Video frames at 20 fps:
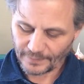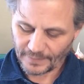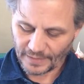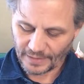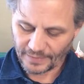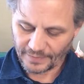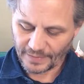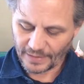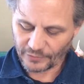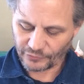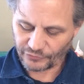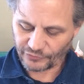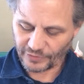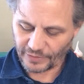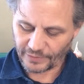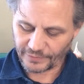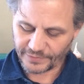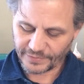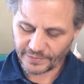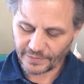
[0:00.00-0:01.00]
And thou
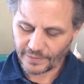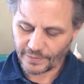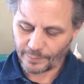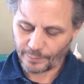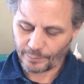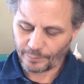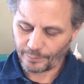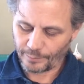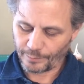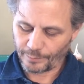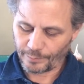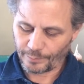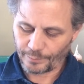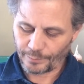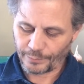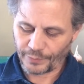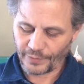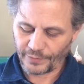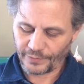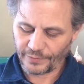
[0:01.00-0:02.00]
shalt
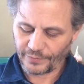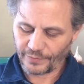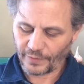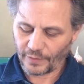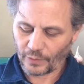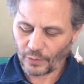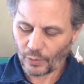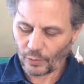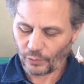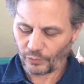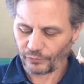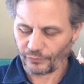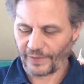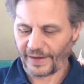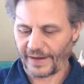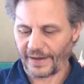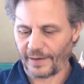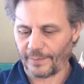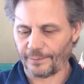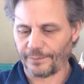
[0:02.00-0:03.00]
burn the whole
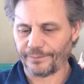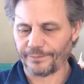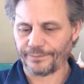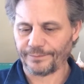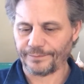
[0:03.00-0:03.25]
ram,